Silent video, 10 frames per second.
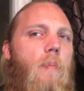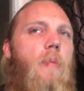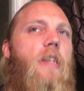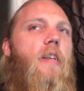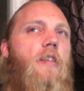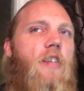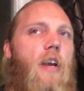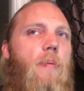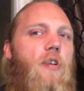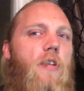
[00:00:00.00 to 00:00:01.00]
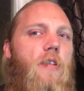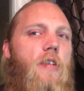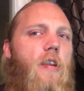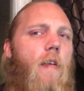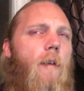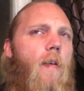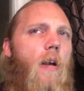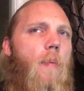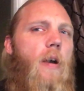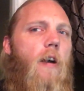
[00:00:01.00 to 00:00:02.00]
misconceptions
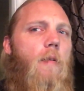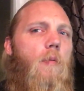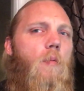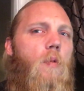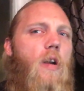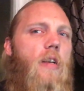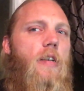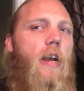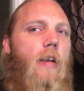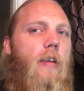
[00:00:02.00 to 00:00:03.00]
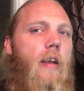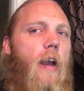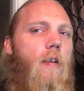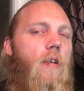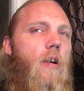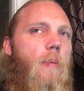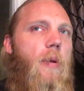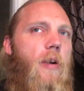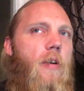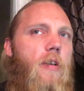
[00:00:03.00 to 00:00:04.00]
about how long a
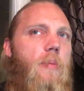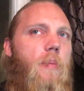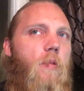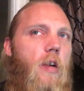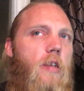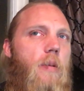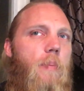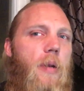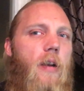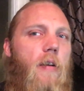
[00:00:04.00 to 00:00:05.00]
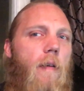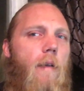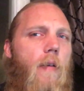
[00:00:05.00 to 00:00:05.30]
beard is when it's a beard.